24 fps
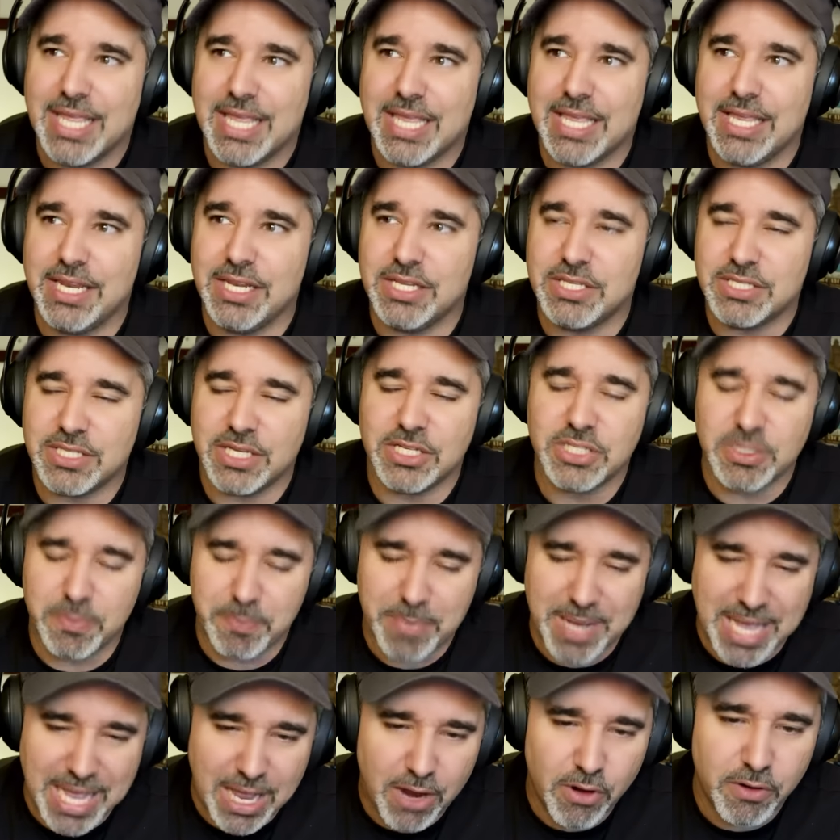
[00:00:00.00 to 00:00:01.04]
it is such a
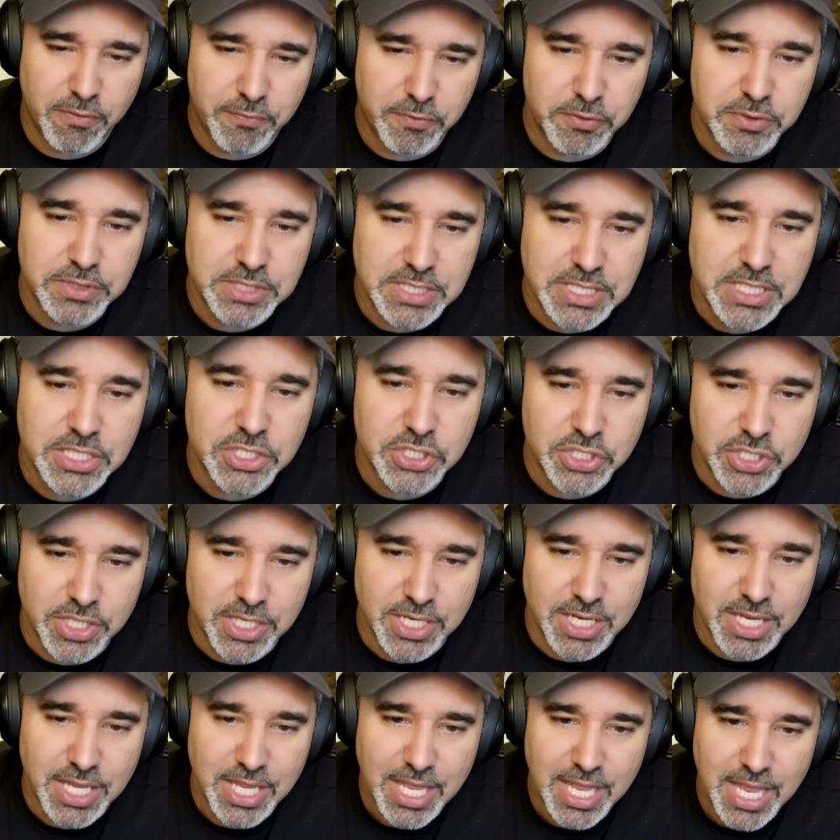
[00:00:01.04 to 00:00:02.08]
powerful
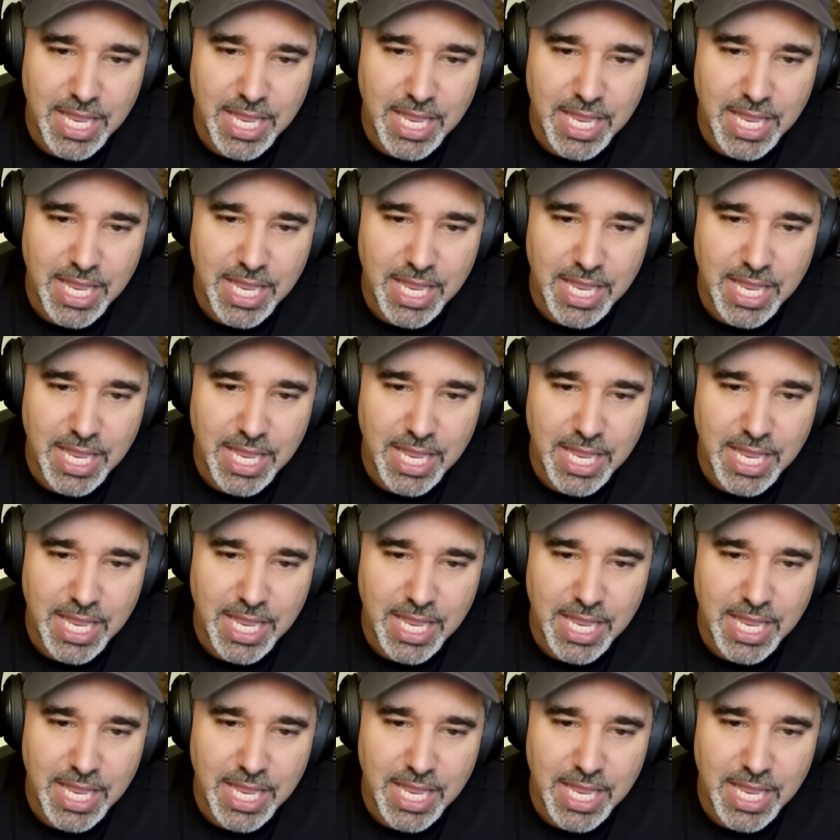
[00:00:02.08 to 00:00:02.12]
teaching